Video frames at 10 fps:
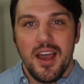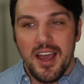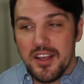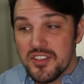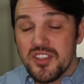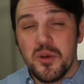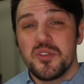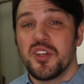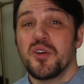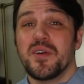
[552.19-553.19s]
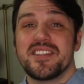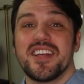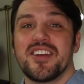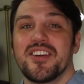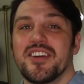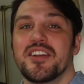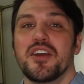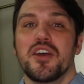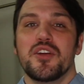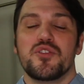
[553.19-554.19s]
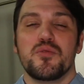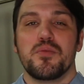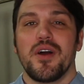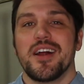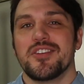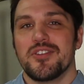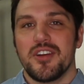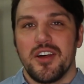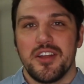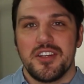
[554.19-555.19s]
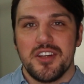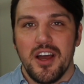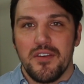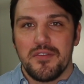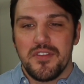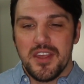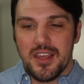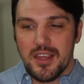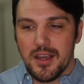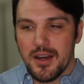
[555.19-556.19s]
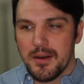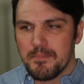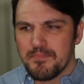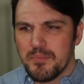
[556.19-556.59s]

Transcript: uh, so too is it good to broaden your knowledge of the um,